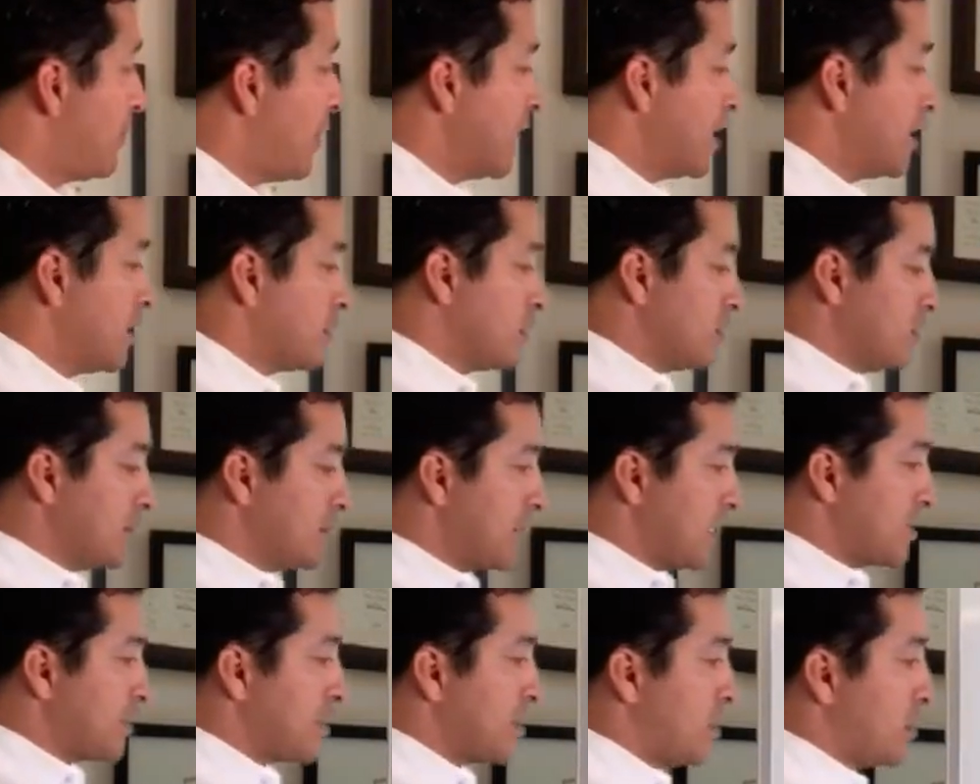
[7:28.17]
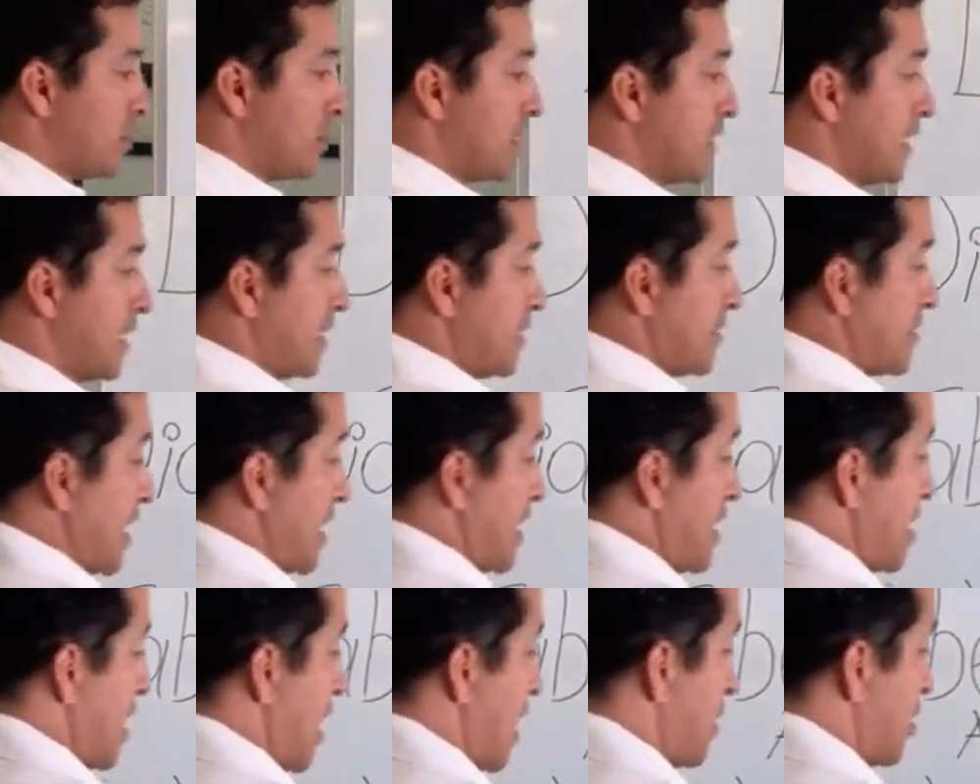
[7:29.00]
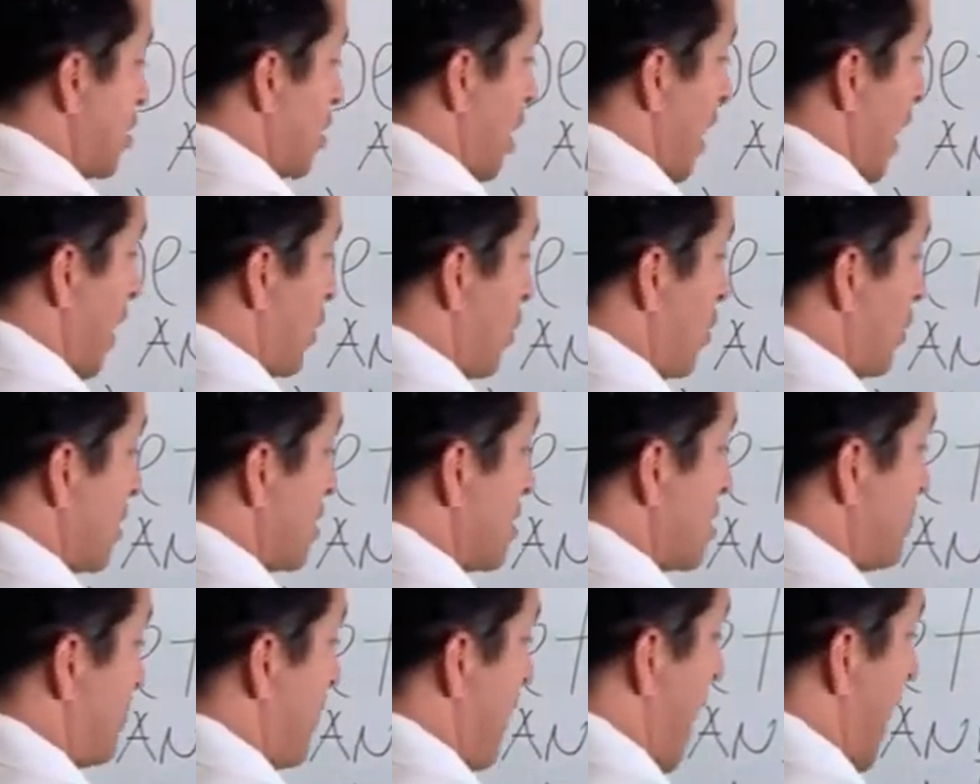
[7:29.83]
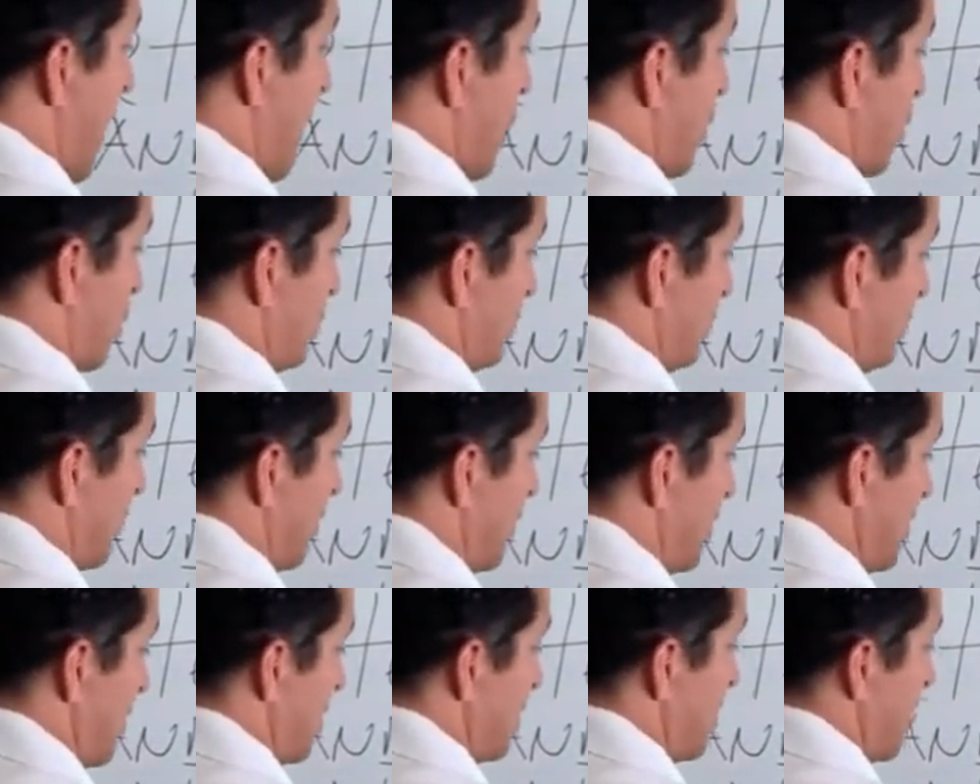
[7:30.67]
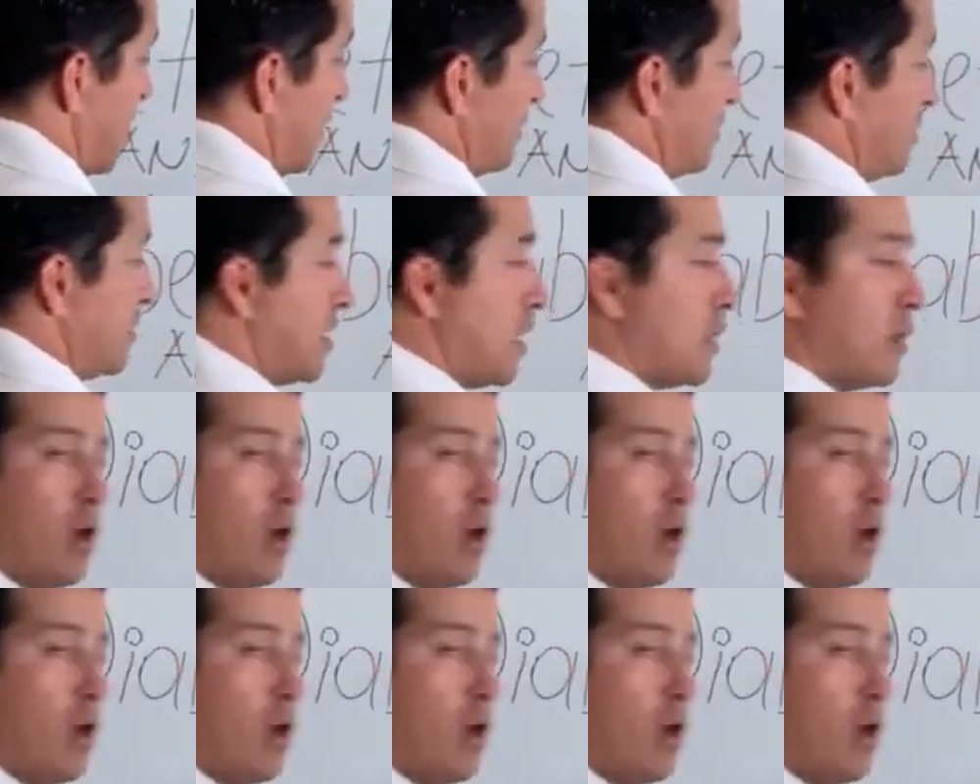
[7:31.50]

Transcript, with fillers: pioglitazone is another, I call this pio. It's, it's, a, it's